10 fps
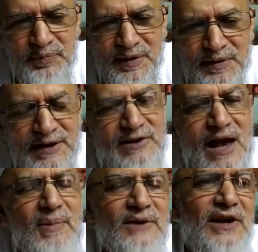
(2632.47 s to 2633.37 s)
The
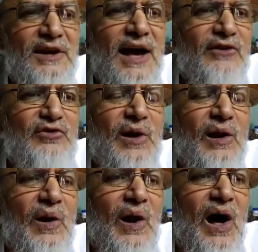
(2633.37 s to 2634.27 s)
Sahaba said, Ya
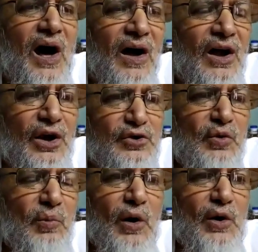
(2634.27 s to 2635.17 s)
Rasulullah,
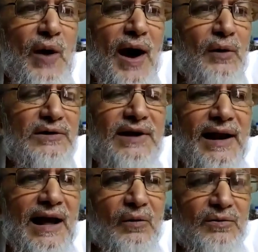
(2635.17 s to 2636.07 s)
tomorrow you are not
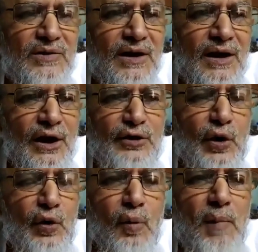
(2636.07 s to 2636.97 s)
around. Your
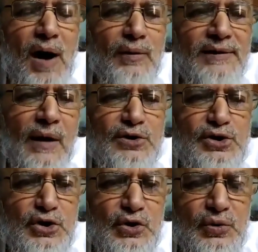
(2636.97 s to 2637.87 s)
ummah without
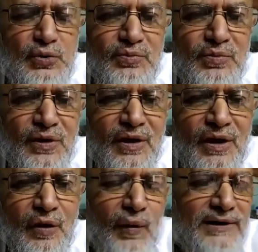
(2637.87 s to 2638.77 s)
you.
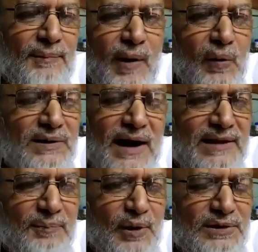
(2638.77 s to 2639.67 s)
What about the
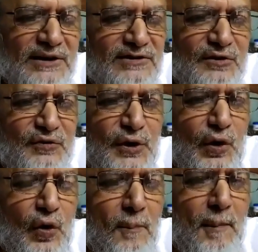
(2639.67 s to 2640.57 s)
protection for your
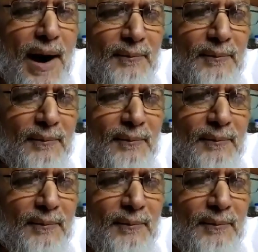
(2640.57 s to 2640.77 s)
ummah?